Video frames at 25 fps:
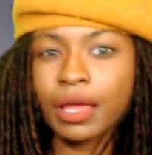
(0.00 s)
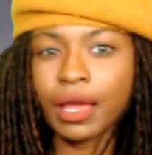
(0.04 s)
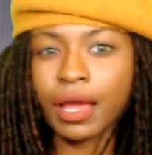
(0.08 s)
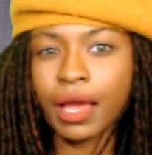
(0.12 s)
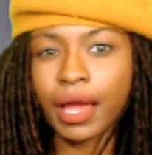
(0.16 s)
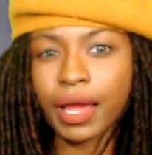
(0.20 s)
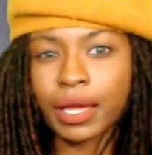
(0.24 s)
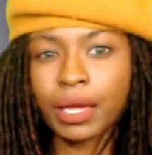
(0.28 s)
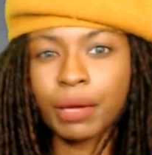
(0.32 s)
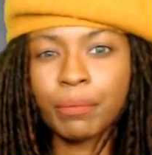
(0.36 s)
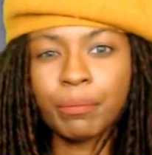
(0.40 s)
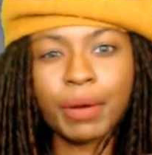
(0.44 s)
I
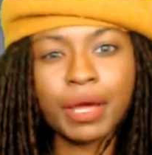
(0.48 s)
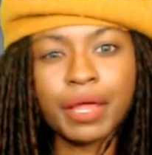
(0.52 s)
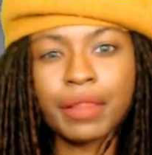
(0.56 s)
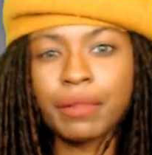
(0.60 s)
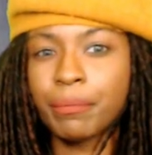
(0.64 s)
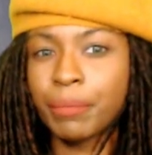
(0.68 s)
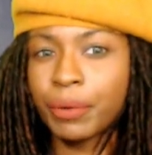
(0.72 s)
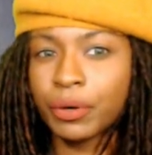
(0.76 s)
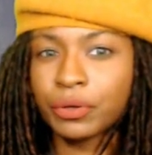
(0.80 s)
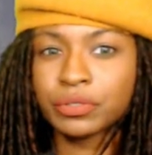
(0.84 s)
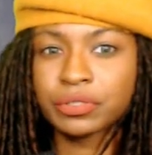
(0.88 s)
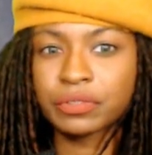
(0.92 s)
can buy the
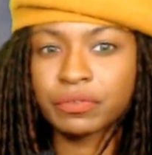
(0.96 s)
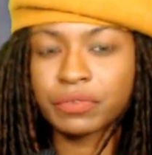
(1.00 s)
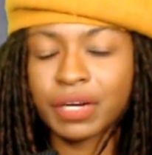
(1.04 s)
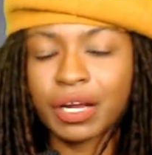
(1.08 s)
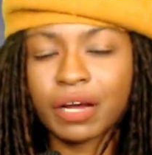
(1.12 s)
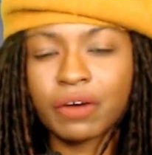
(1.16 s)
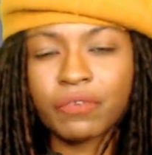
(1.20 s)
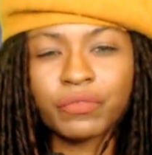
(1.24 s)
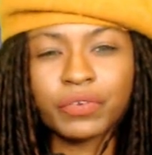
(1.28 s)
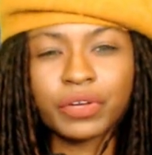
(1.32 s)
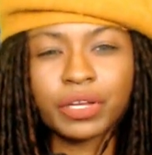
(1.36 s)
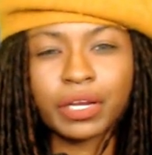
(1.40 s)
bones of an
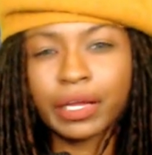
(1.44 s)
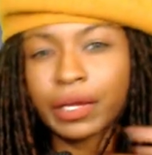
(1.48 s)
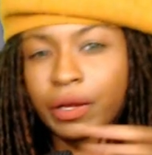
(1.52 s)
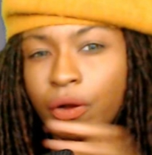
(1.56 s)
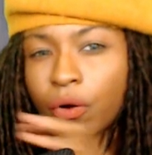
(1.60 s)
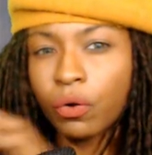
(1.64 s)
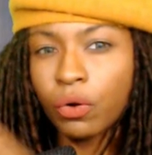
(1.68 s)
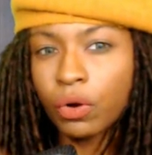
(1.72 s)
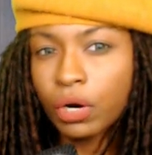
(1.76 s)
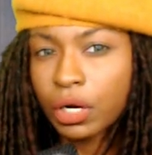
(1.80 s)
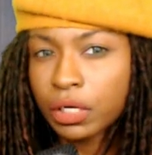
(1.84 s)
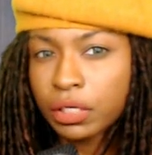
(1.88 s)
outfit like
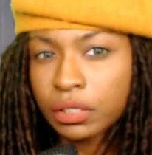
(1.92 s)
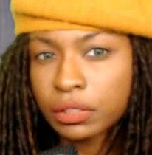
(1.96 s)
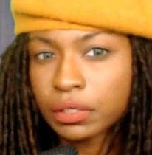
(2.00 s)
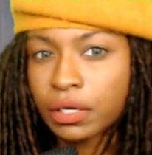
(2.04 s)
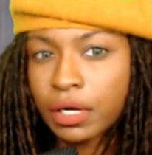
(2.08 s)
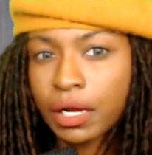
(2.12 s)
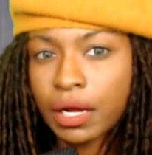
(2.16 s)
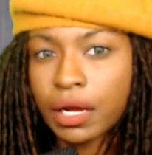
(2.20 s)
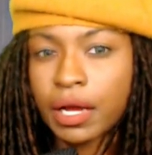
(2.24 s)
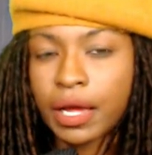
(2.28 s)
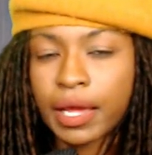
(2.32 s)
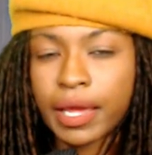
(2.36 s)
on
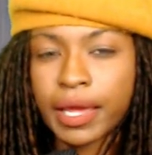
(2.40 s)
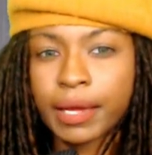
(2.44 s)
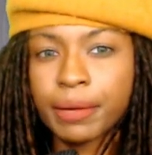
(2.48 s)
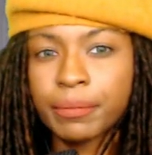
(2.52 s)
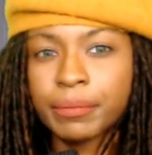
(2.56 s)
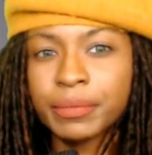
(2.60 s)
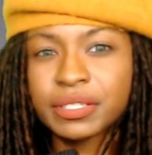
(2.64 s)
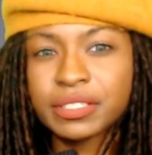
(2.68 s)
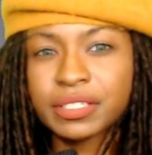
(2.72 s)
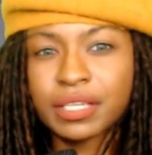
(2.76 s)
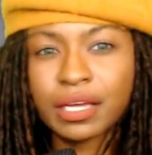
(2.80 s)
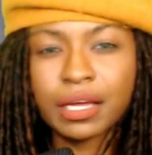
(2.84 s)
uh,
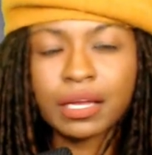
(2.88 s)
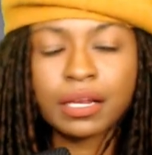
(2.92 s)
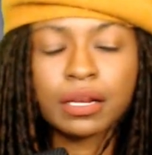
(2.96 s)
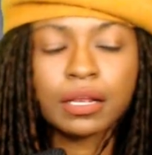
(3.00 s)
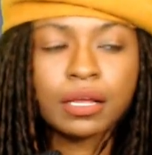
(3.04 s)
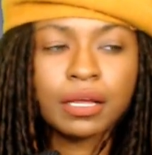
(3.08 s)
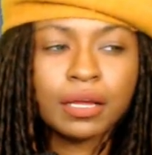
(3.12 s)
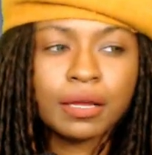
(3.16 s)
Amazon.